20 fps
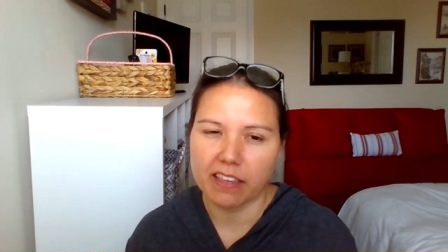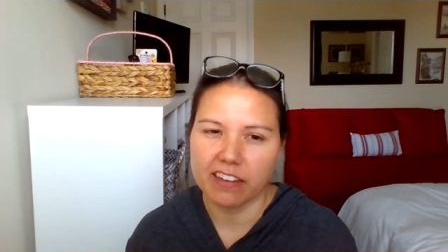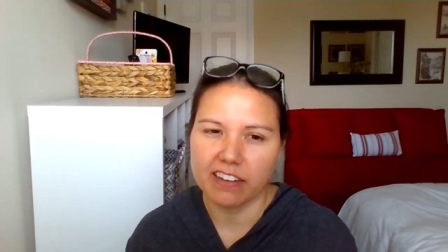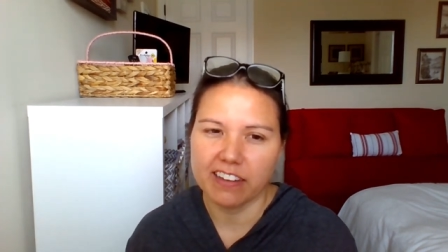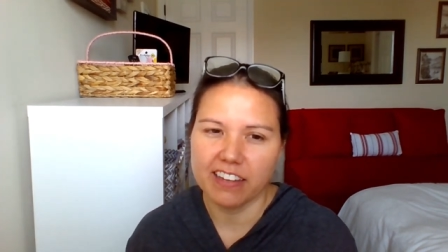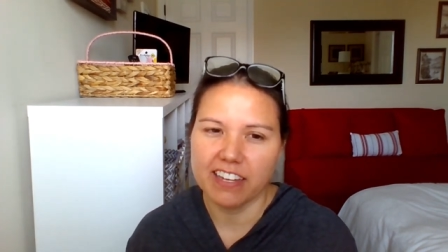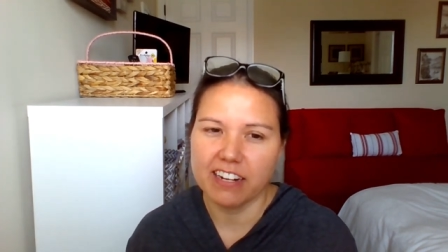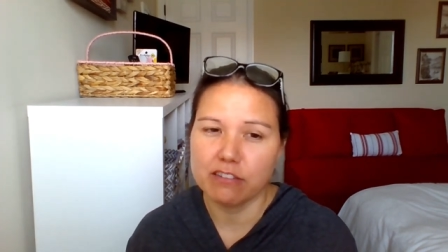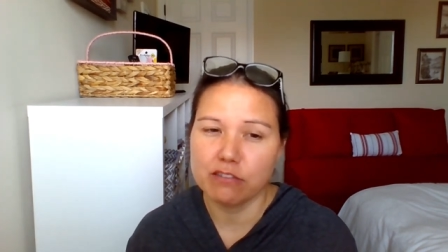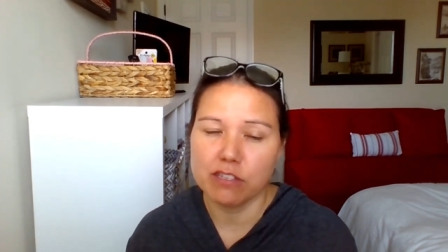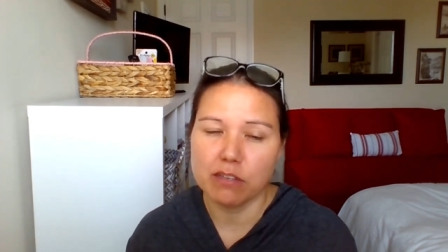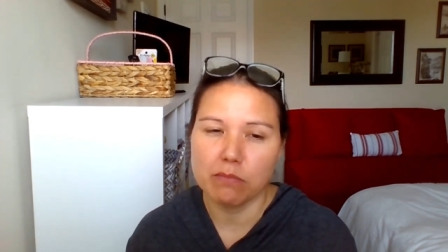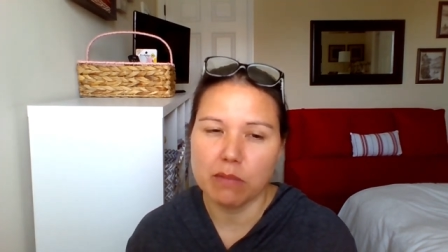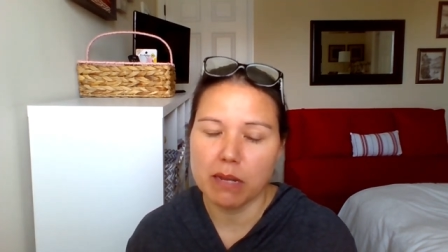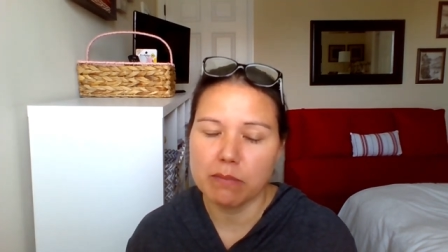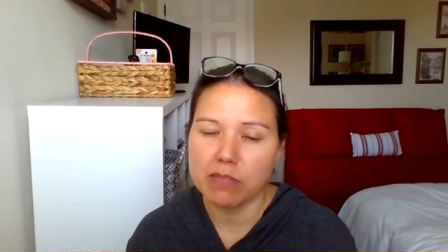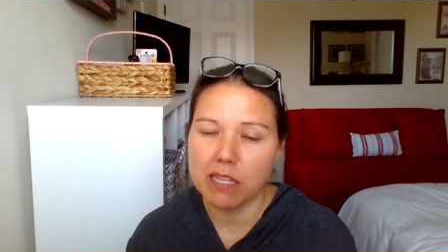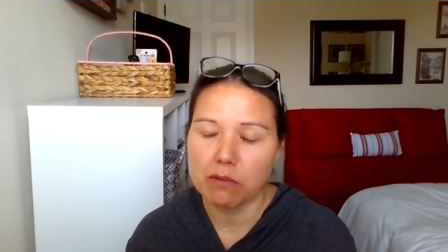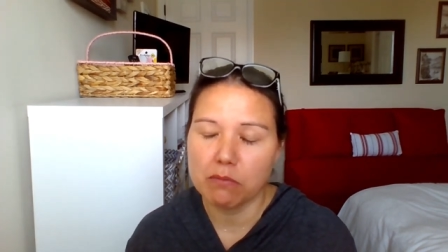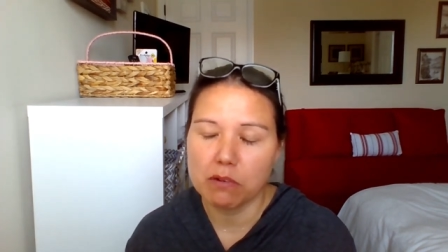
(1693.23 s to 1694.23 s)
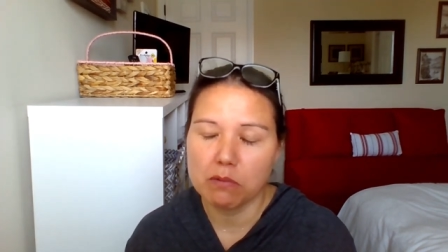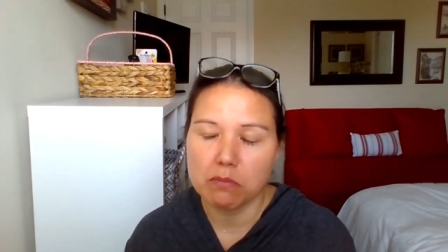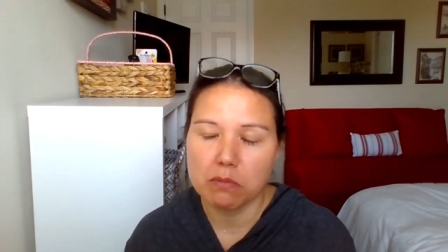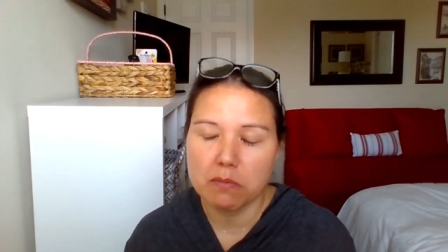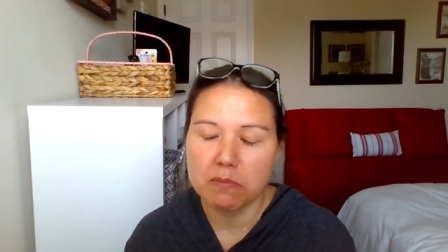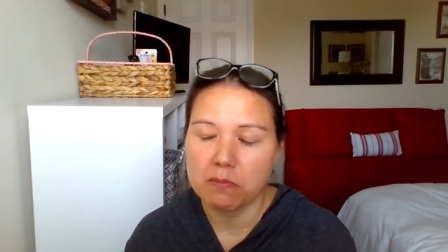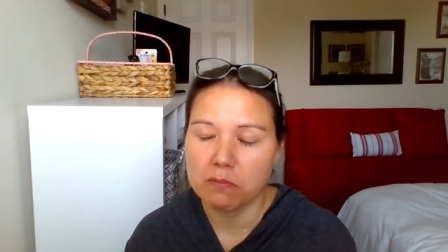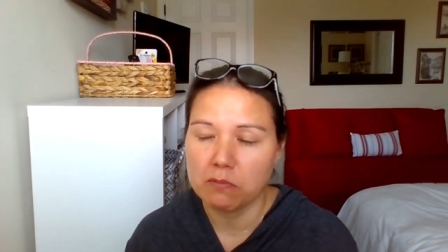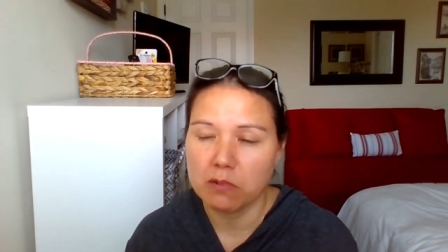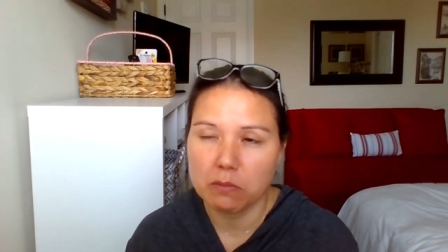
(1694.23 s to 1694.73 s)
You know, sometimes they would
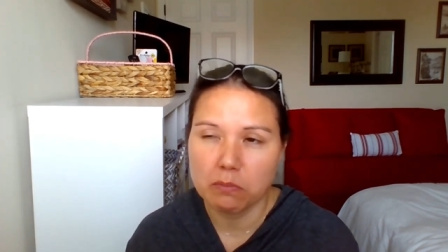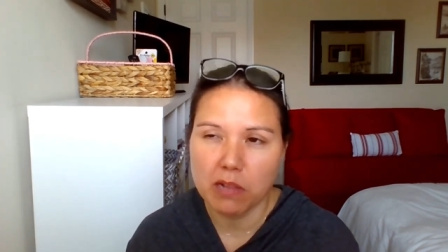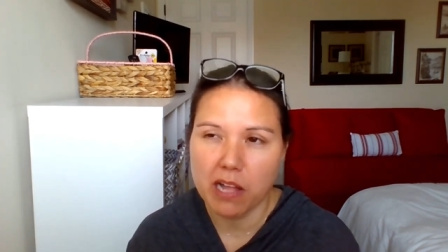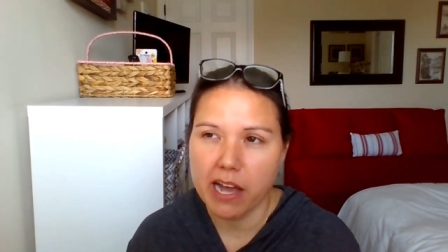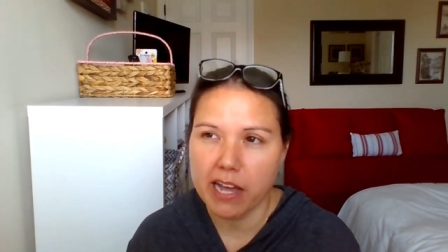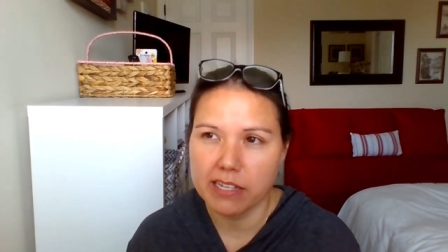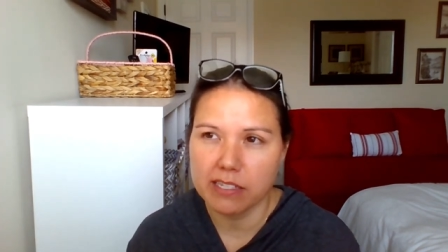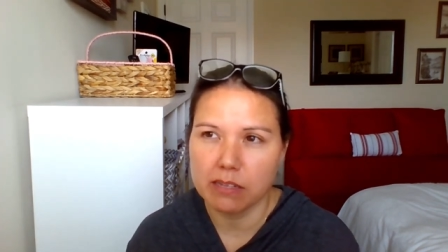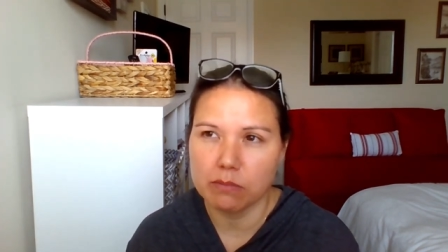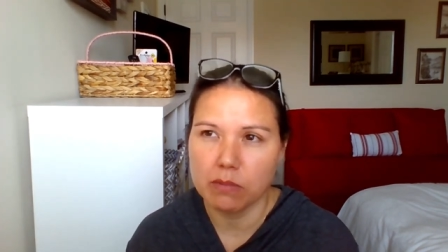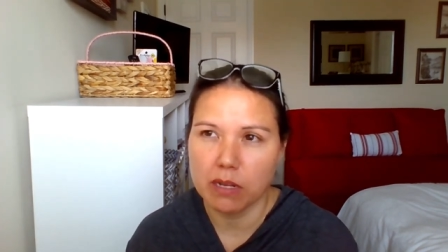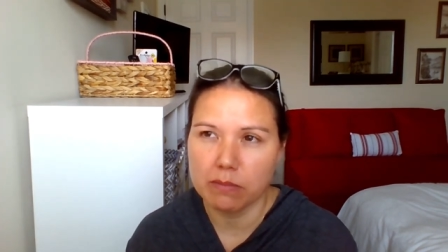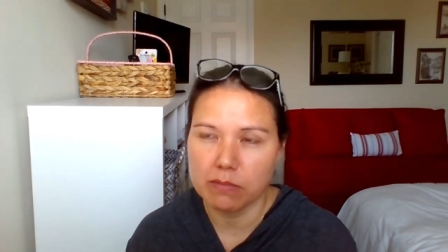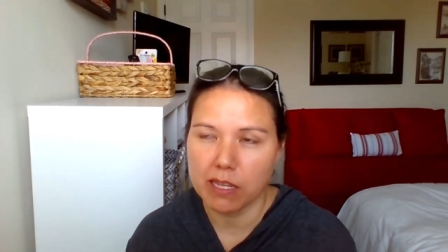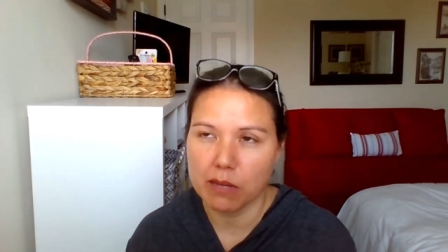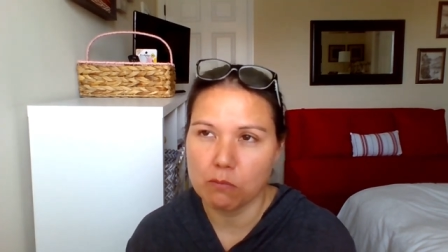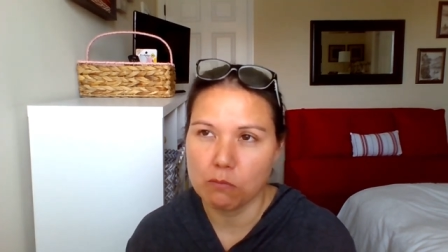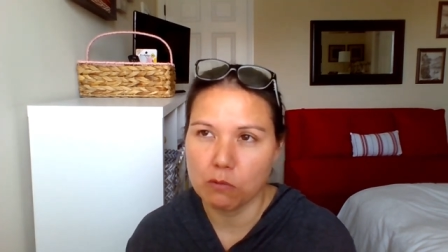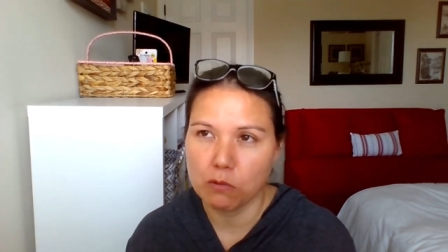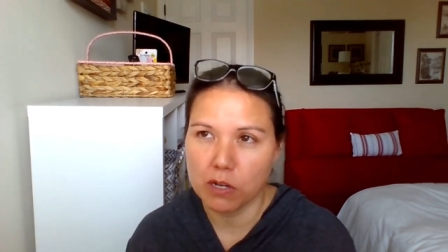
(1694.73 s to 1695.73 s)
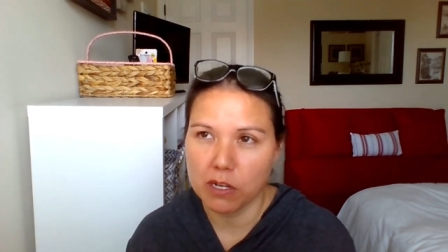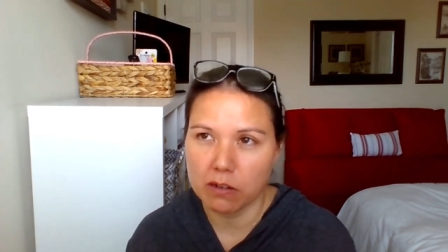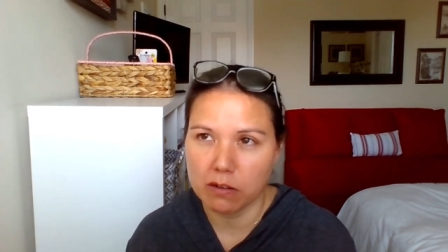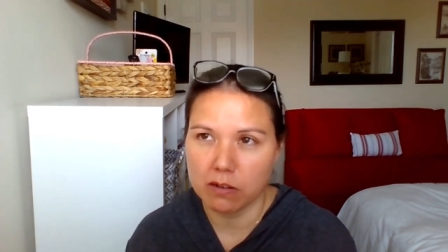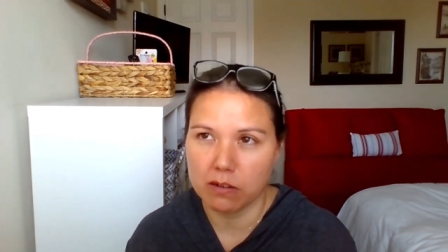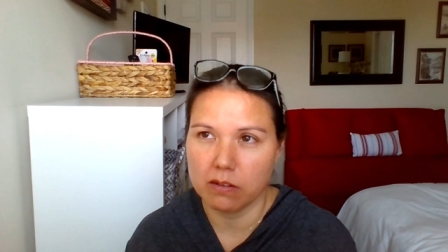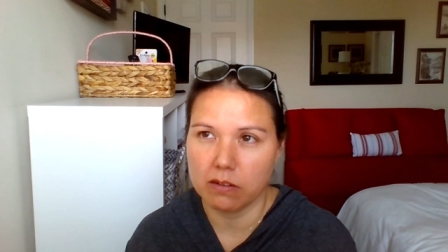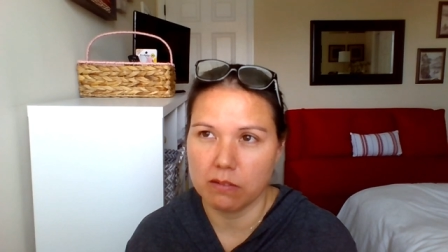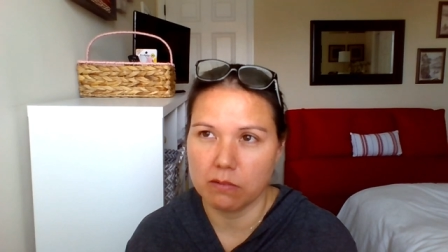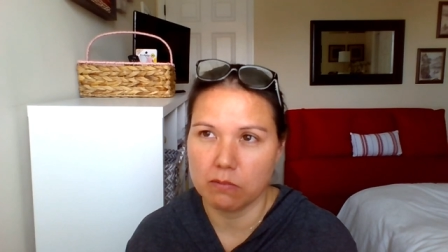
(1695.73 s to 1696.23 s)
reply, sometimes they
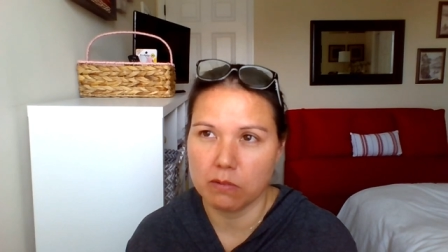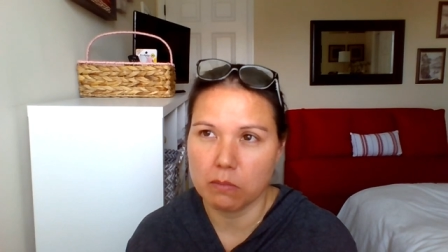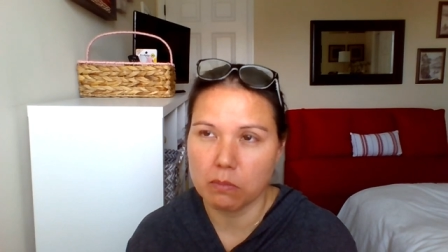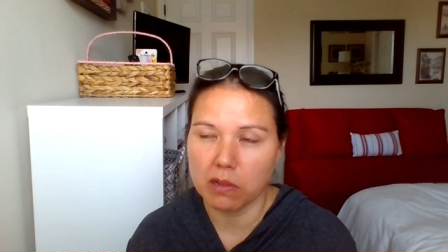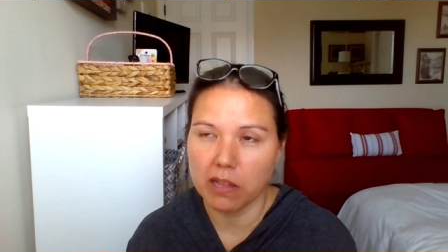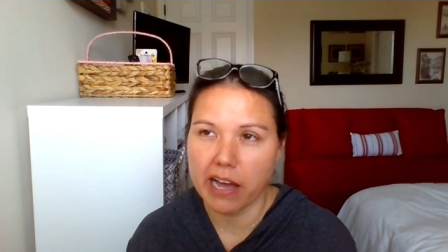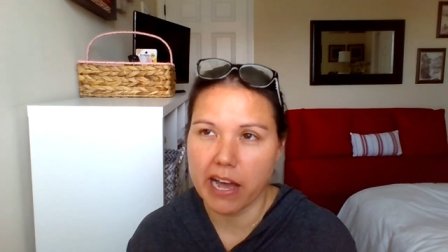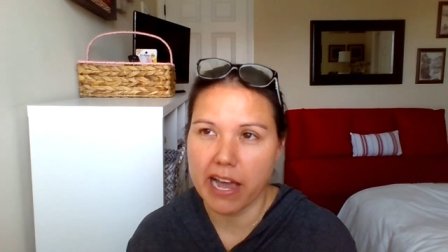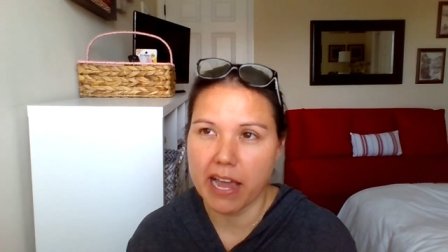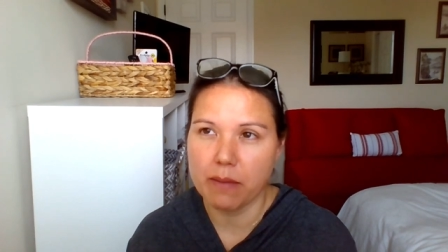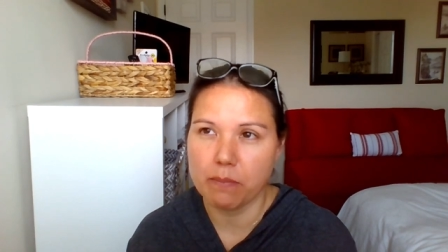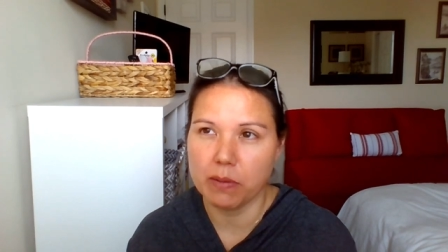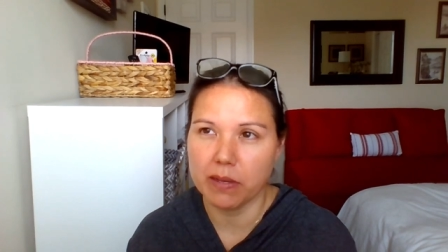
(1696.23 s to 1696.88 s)
wouldn't reply,